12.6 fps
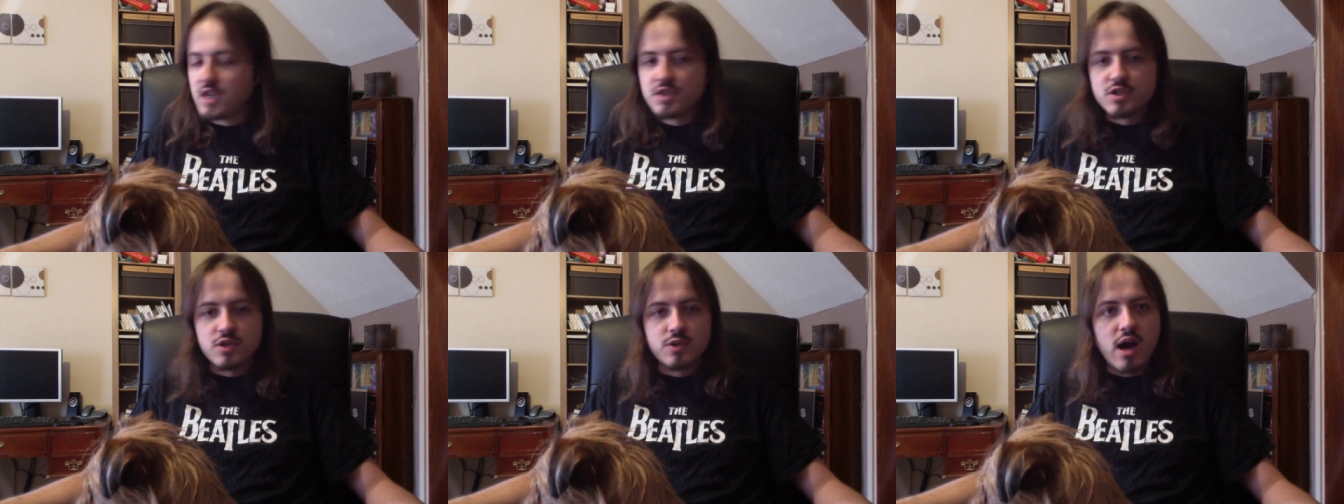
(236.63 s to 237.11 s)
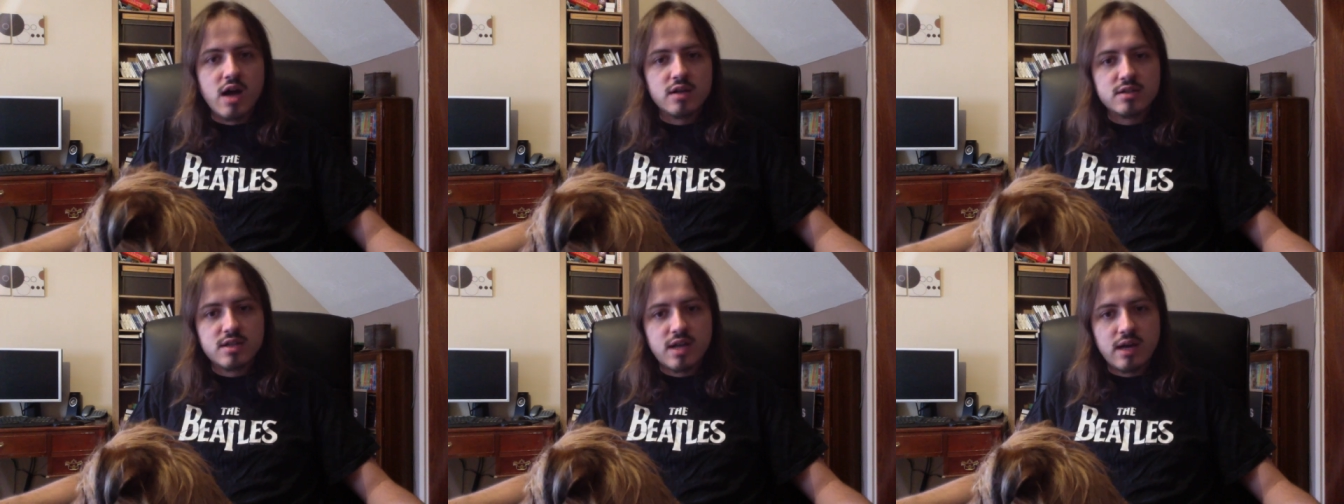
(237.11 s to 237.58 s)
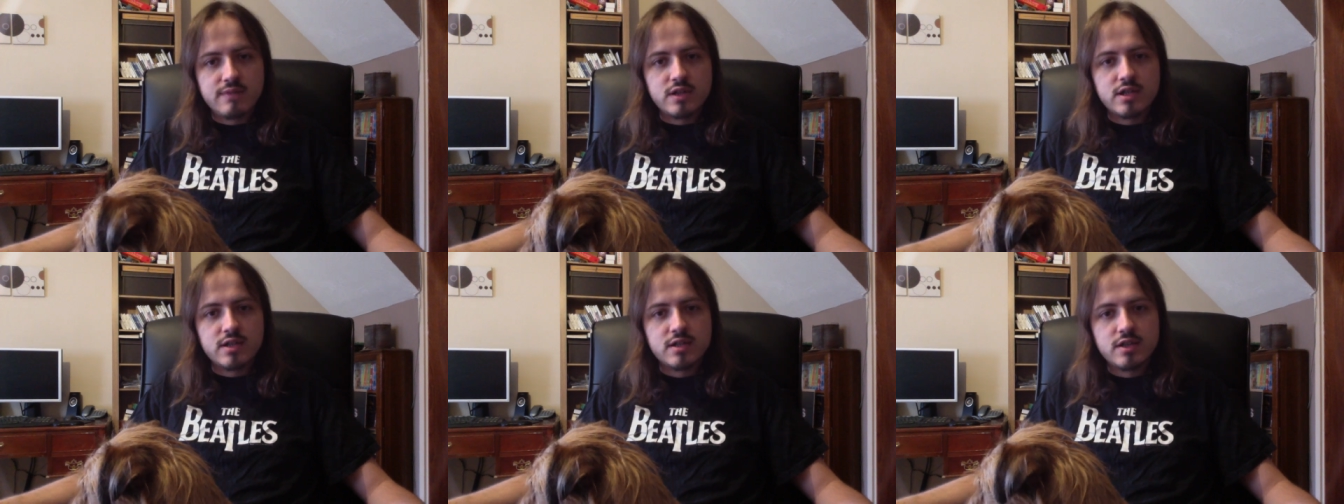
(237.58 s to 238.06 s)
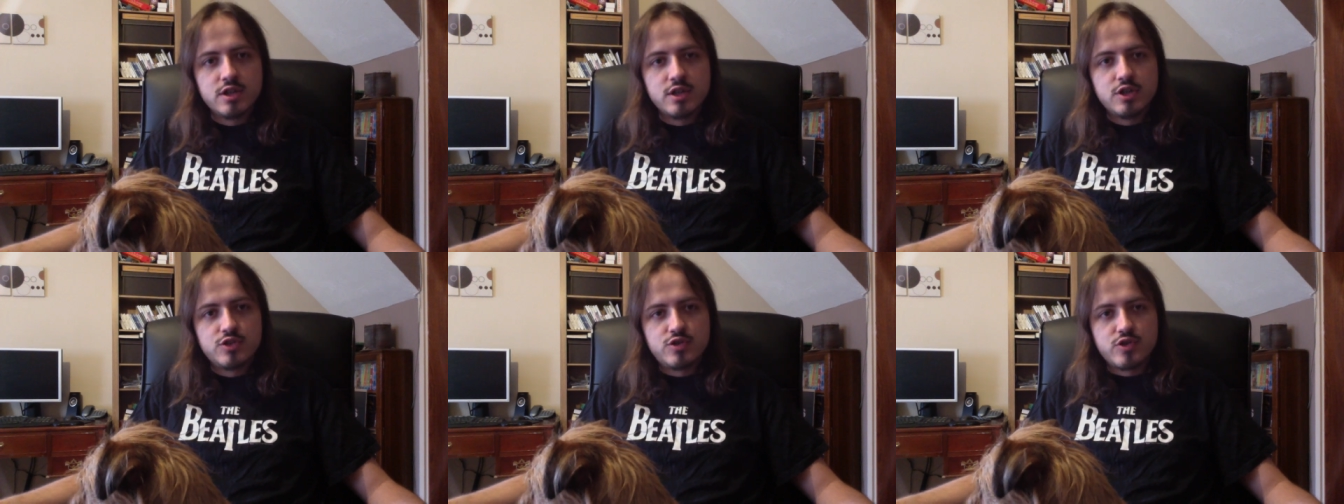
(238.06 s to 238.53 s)
To uncover
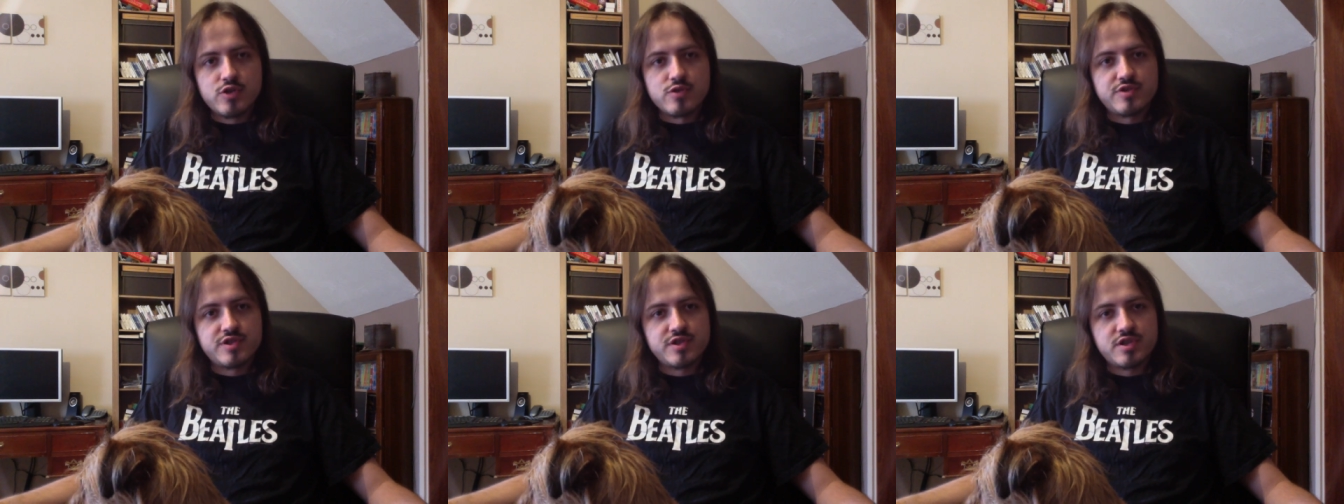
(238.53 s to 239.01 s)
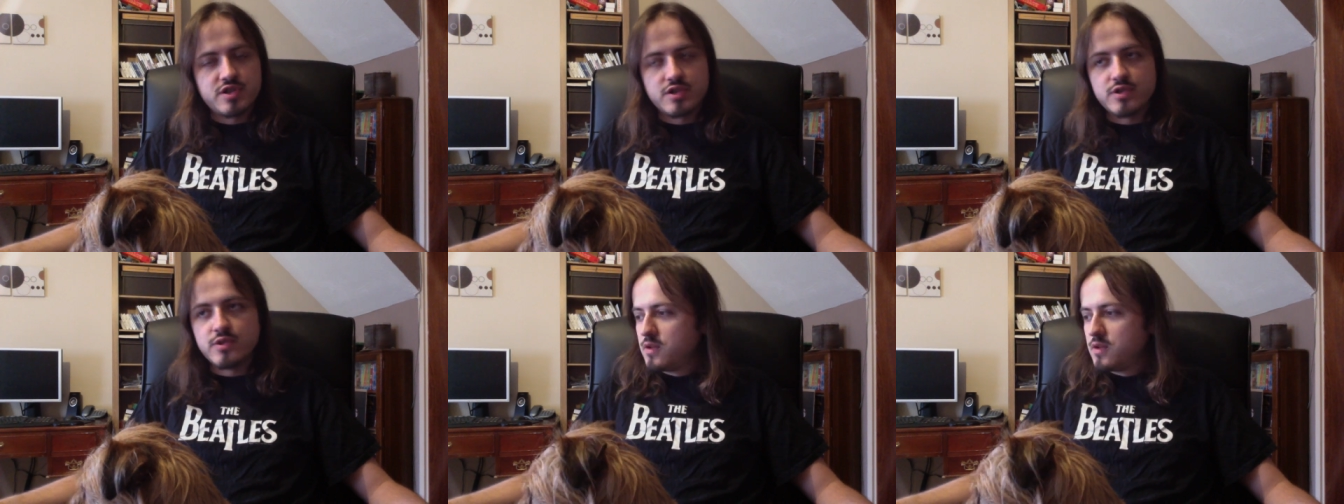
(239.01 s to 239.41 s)
truths, to